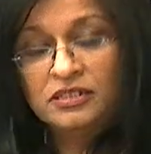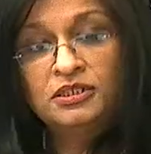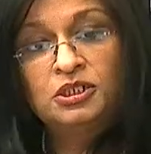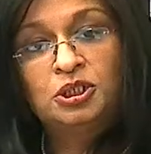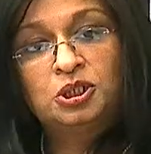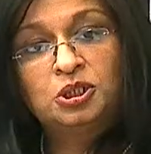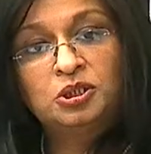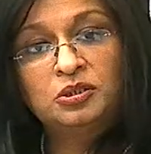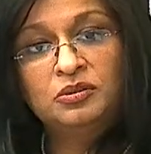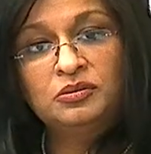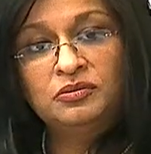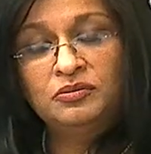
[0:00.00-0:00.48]

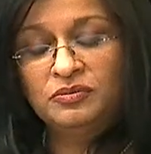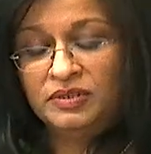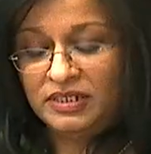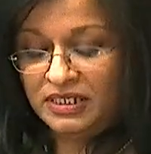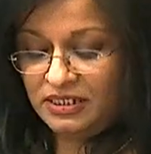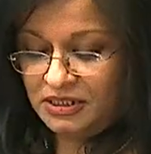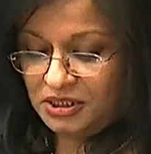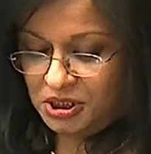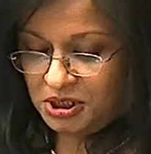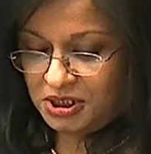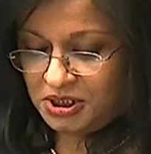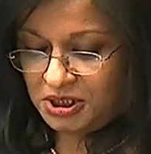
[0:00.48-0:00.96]
true,
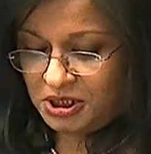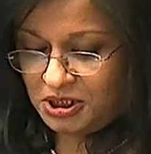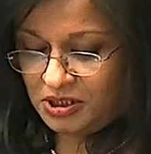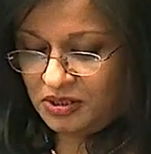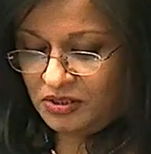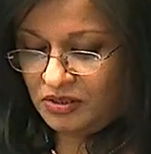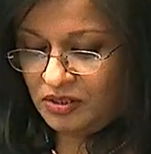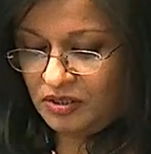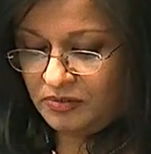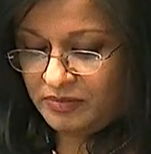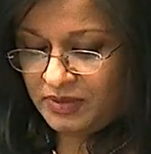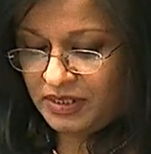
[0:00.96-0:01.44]
he is just a
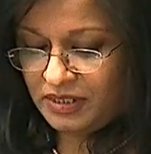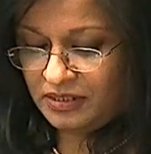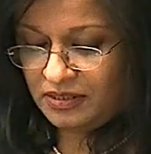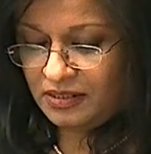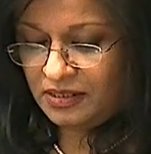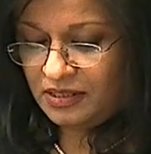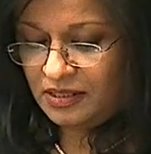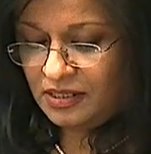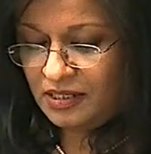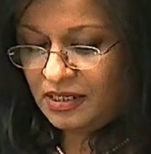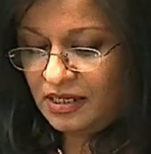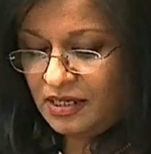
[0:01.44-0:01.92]
human,
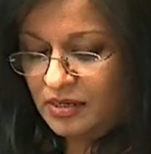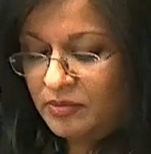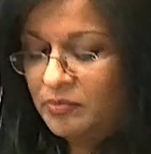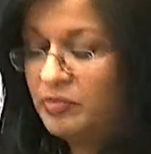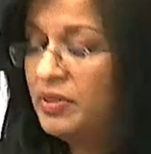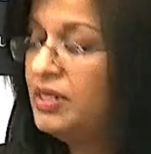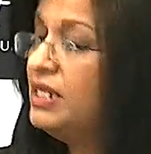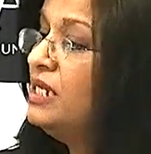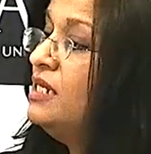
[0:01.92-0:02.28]
but